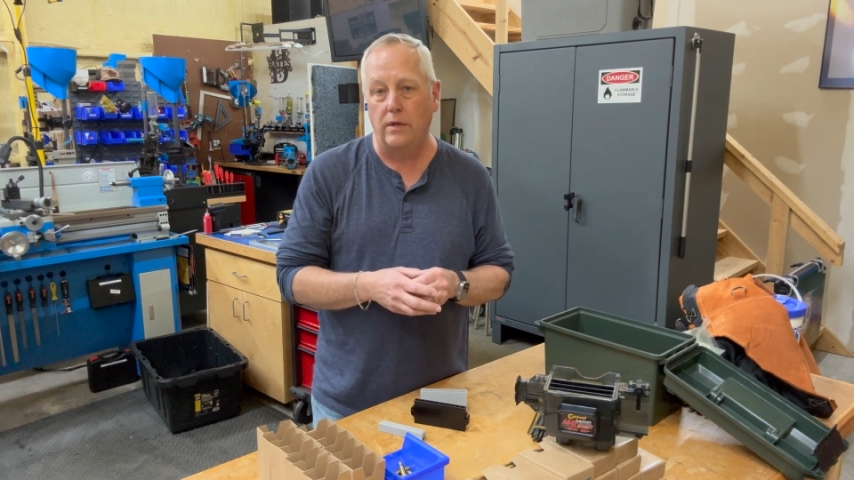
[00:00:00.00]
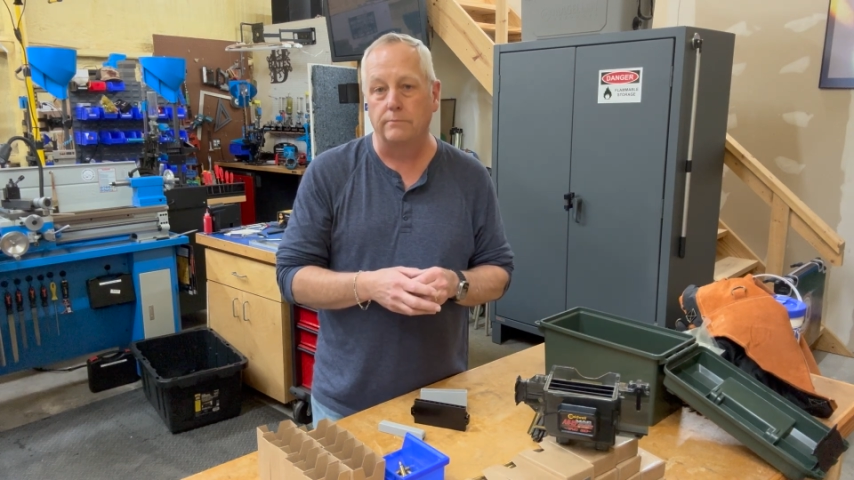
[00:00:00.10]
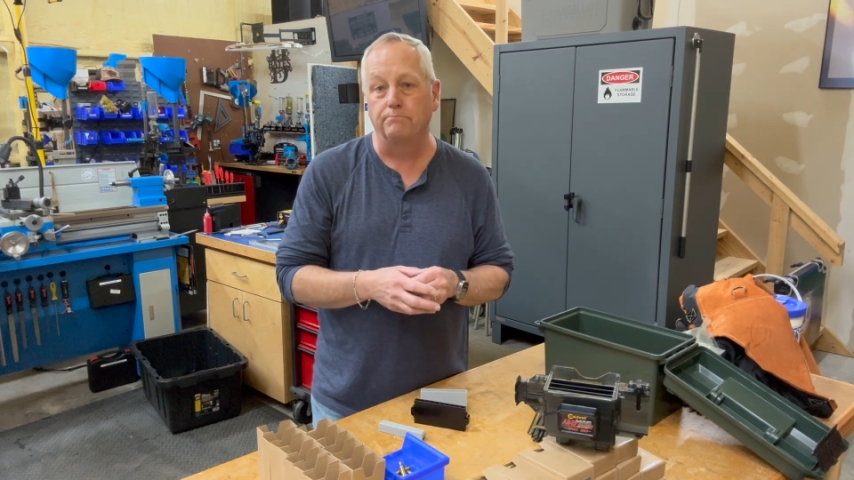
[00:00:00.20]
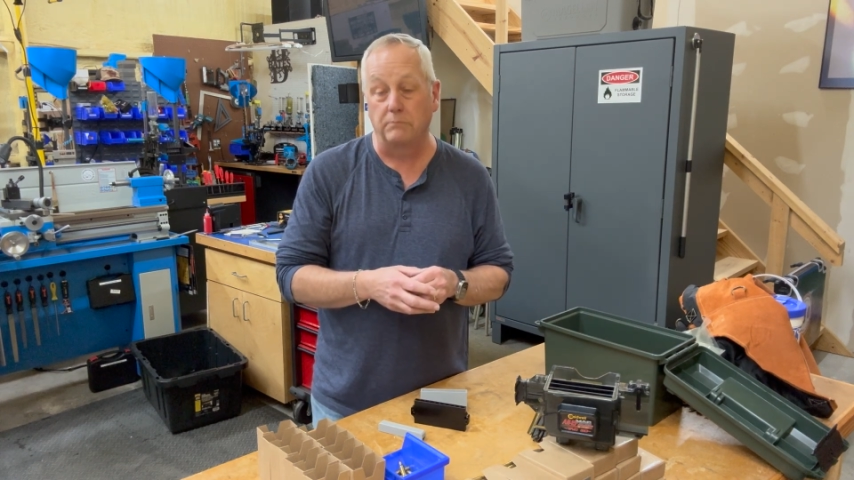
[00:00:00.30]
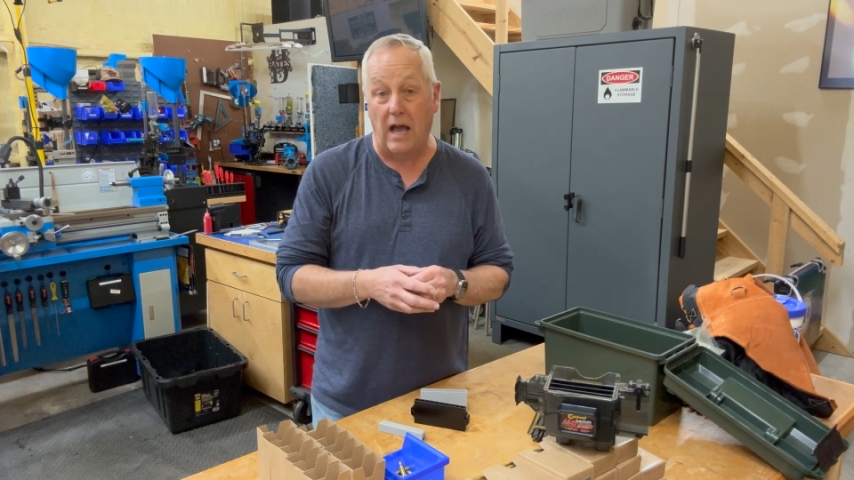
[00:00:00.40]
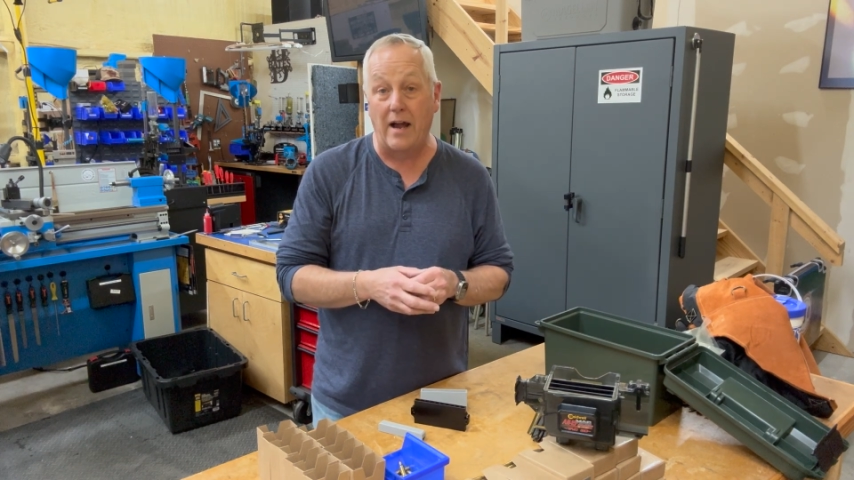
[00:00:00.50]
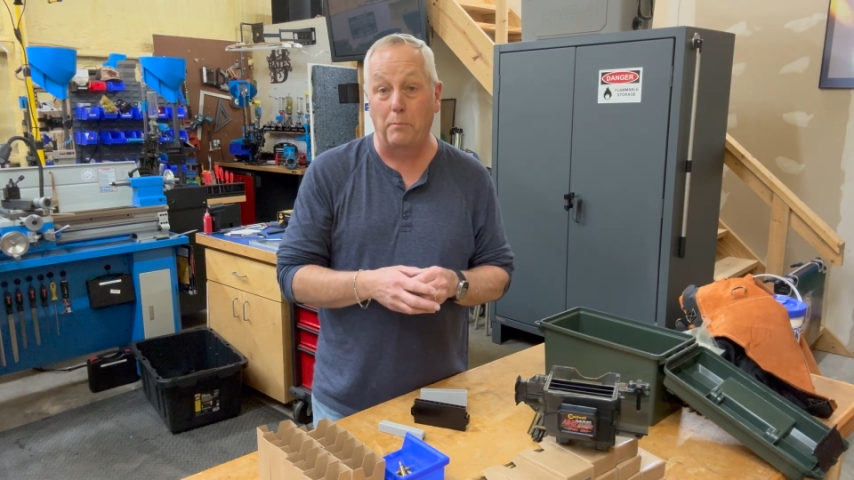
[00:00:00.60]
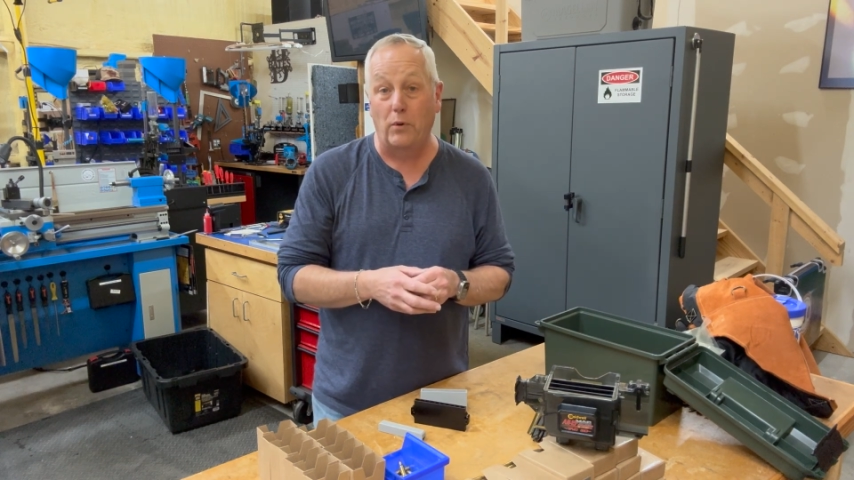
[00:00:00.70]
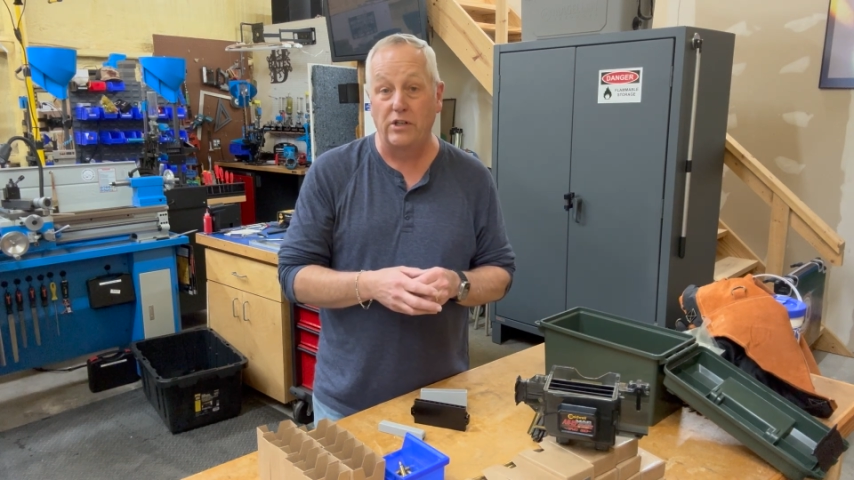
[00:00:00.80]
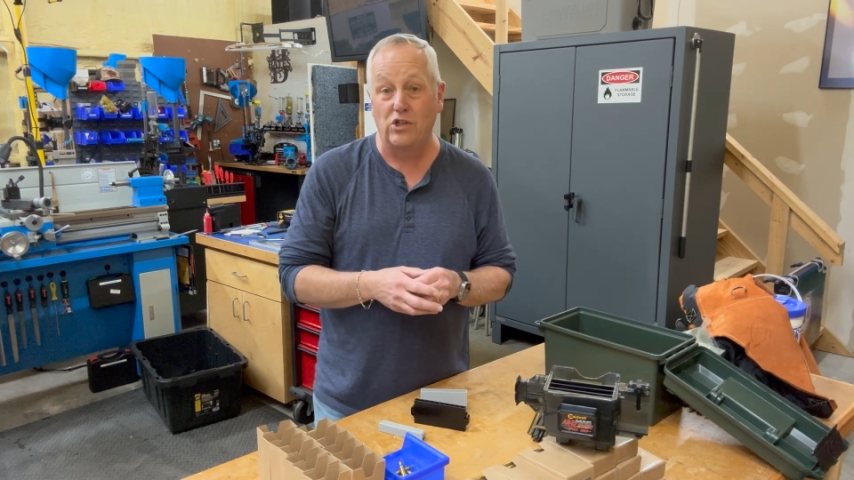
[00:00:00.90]
and I
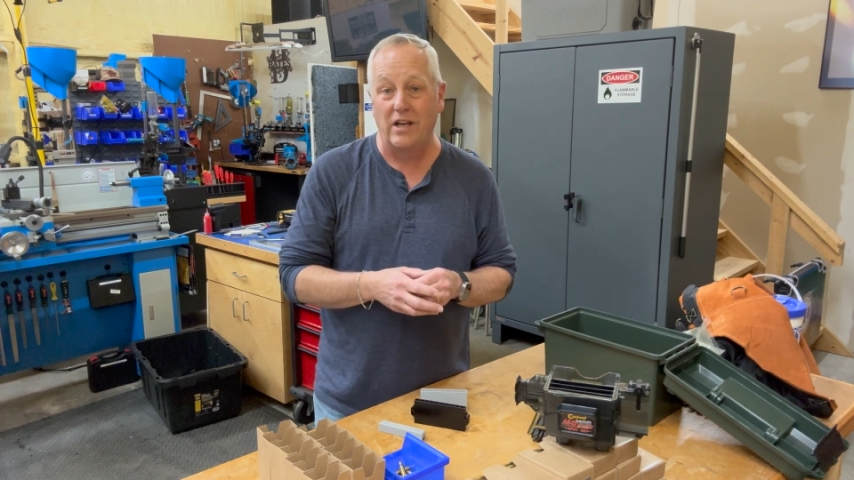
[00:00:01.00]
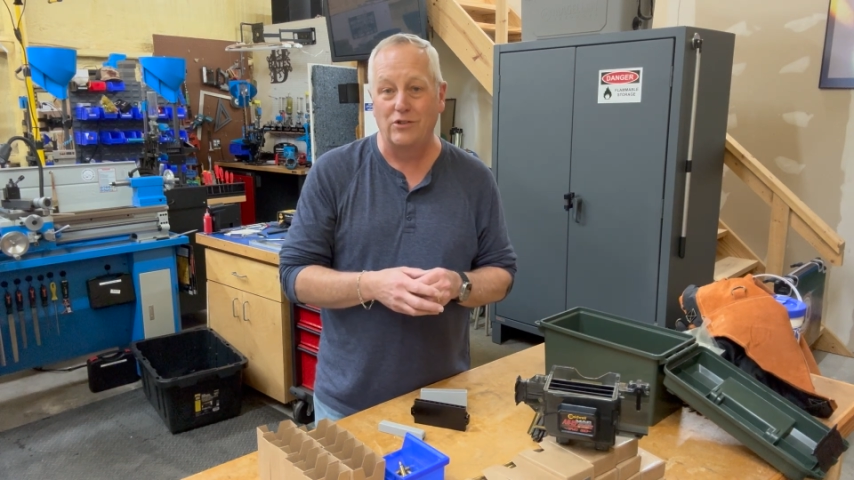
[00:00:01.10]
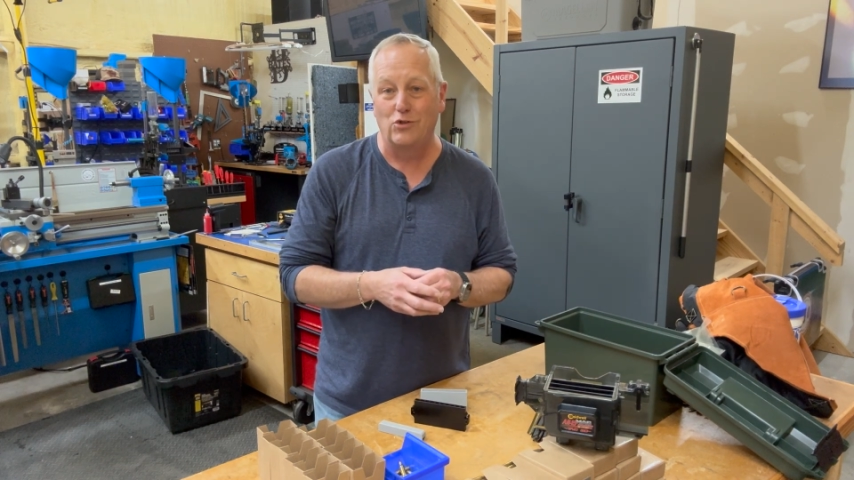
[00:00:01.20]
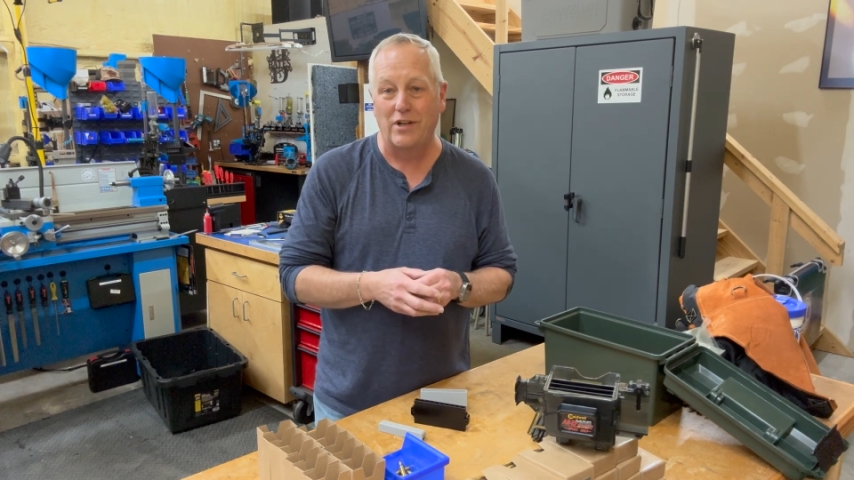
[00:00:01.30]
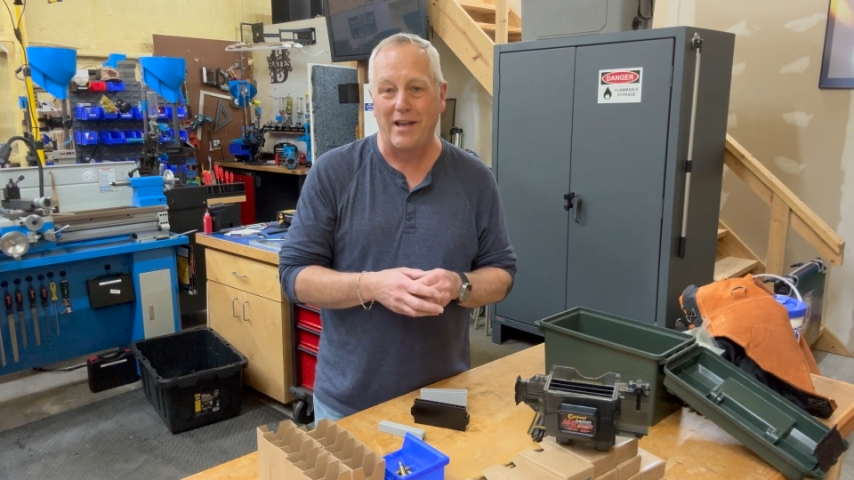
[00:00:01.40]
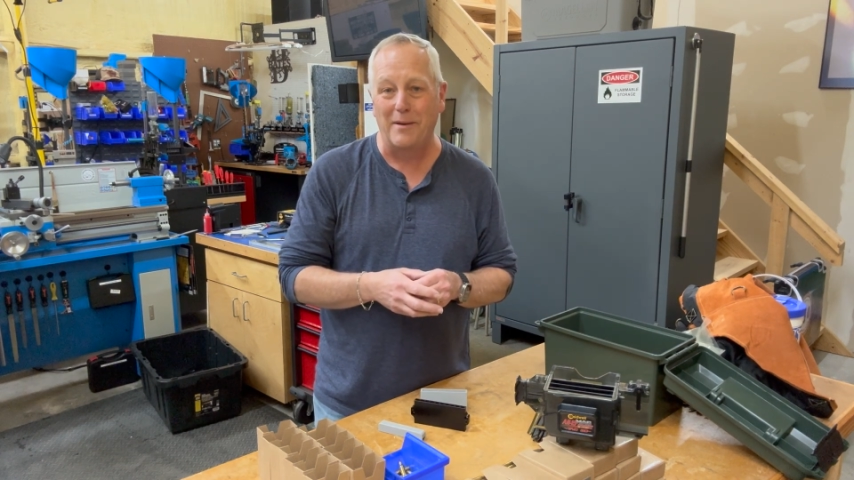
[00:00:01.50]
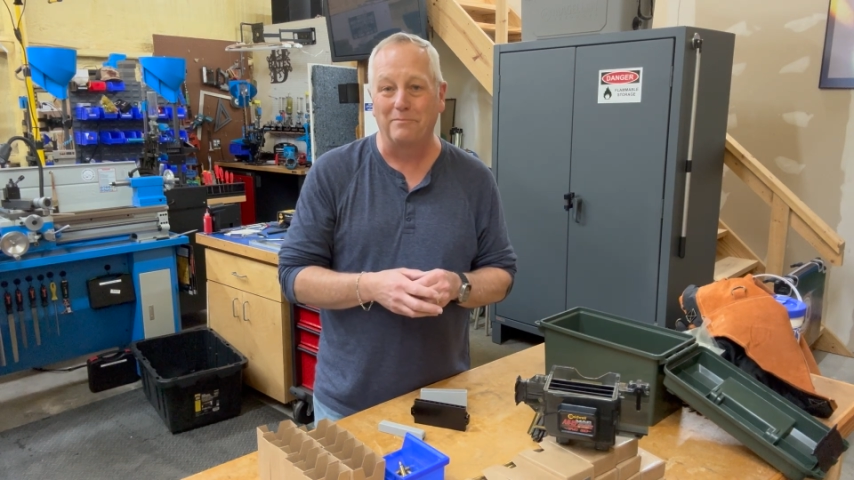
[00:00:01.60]
appreciate your time.